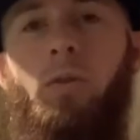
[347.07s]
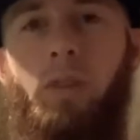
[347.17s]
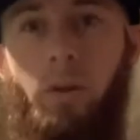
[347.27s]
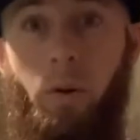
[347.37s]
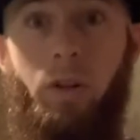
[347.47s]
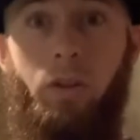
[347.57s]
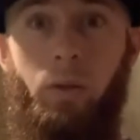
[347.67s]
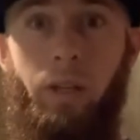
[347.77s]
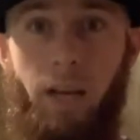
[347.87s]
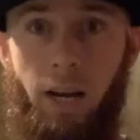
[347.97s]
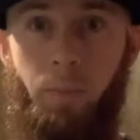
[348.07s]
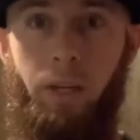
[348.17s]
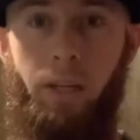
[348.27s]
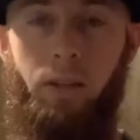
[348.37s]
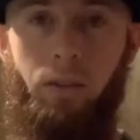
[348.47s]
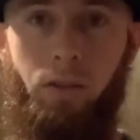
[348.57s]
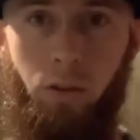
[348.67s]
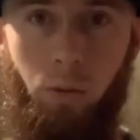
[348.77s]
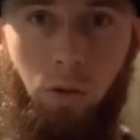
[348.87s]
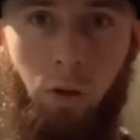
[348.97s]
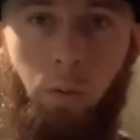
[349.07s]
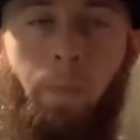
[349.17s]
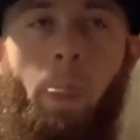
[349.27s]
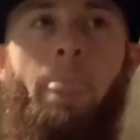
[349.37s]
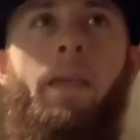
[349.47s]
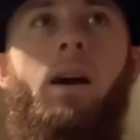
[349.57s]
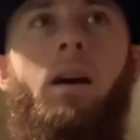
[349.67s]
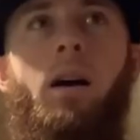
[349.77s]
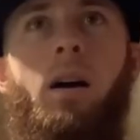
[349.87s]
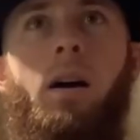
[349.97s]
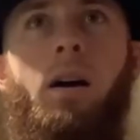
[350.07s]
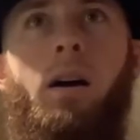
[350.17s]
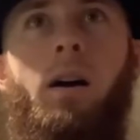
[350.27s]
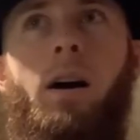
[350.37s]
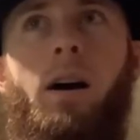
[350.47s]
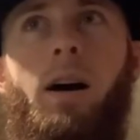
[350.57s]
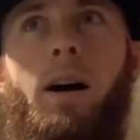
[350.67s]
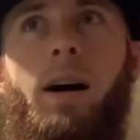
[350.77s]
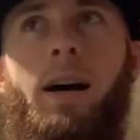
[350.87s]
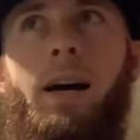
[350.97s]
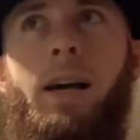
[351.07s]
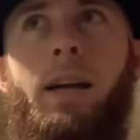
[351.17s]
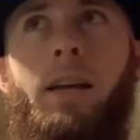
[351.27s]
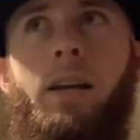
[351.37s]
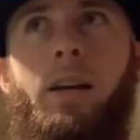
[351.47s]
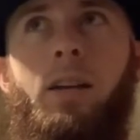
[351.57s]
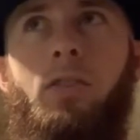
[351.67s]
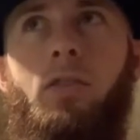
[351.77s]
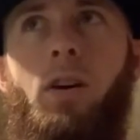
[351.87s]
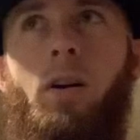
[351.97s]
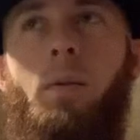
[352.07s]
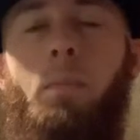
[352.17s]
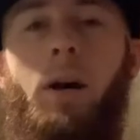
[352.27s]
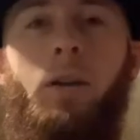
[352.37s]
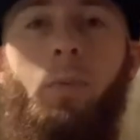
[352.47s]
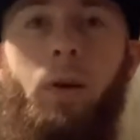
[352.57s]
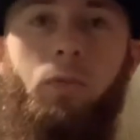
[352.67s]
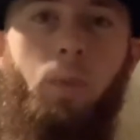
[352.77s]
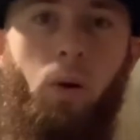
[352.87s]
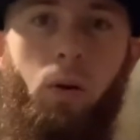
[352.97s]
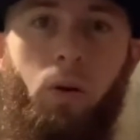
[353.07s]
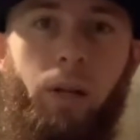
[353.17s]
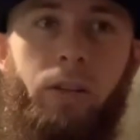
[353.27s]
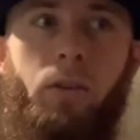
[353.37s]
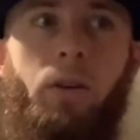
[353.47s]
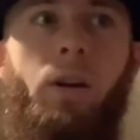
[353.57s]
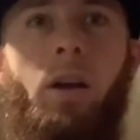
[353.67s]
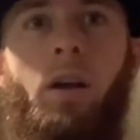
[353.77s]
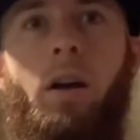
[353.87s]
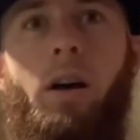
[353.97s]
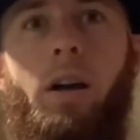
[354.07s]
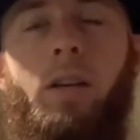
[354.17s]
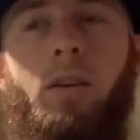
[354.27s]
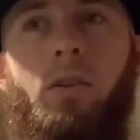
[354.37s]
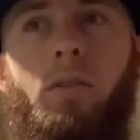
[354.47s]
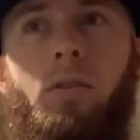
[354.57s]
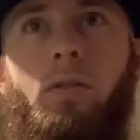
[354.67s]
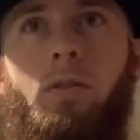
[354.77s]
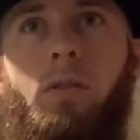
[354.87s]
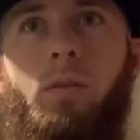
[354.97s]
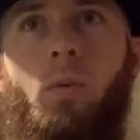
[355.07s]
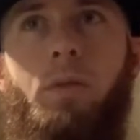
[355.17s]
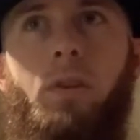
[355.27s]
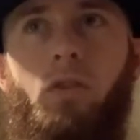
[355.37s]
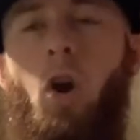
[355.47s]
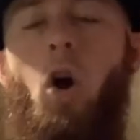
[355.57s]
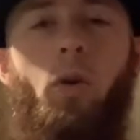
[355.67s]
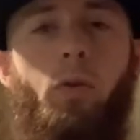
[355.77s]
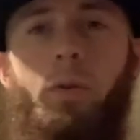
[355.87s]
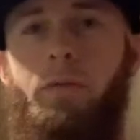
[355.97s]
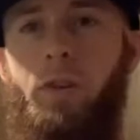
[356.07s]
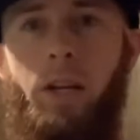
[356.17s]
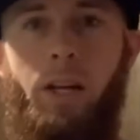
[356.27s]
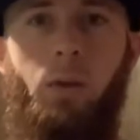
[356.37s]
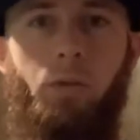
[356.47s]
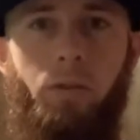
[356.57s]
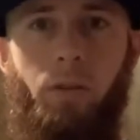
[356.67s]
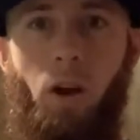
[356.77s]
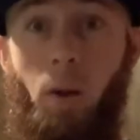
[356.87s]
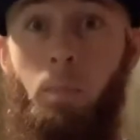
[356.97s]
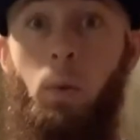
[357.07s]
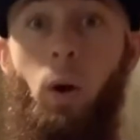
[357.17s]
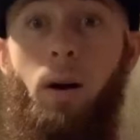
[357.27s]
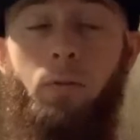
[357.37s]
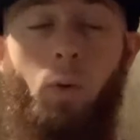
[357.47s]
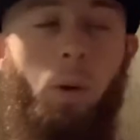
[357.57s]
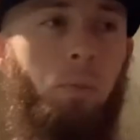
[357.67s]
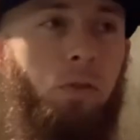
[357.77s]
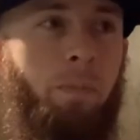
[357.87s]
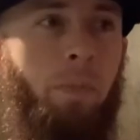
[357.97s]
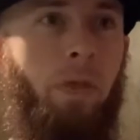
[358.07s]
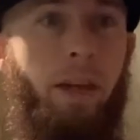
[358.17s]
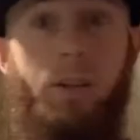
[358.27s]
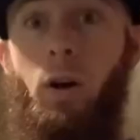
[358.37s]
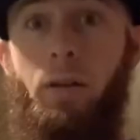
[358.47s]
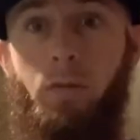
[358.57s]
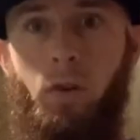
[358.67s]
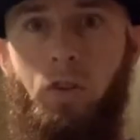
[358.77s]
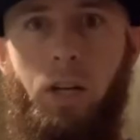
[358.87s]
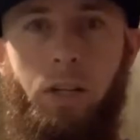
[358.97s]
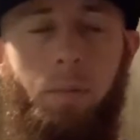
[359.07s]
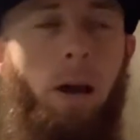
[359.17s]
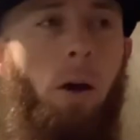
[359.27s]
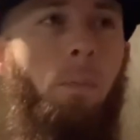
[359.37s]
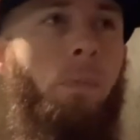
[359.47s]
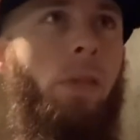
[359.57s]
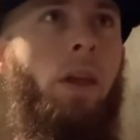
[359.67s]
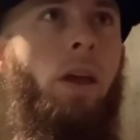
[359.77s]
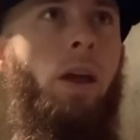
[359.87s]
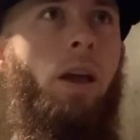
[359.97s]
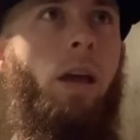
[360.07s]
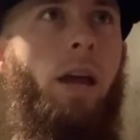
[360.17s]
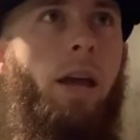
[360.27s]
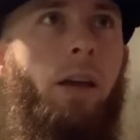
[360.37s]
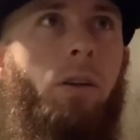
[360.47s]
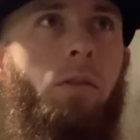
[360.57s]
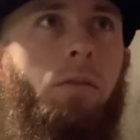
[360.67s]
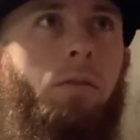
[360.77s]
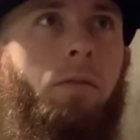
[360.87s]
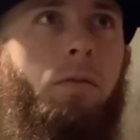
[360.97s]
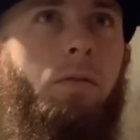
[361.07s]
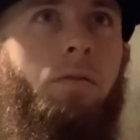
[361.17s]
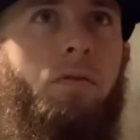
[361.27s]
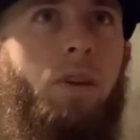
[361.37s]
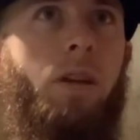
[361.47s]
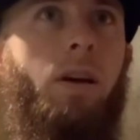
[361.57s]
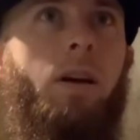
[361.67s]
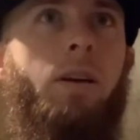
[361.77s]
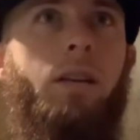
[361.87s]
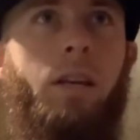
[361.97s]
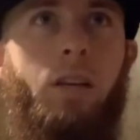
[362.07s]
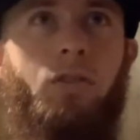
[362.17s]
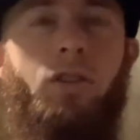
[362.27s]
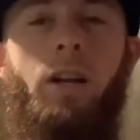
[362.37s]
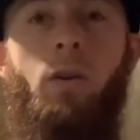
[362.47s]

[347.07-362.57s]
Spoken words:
that originally got me into YouTube. I had saw Mike Baseball Collector, one of his card room videos on Blowout Forums. That's how I first checked him out. And via his channel,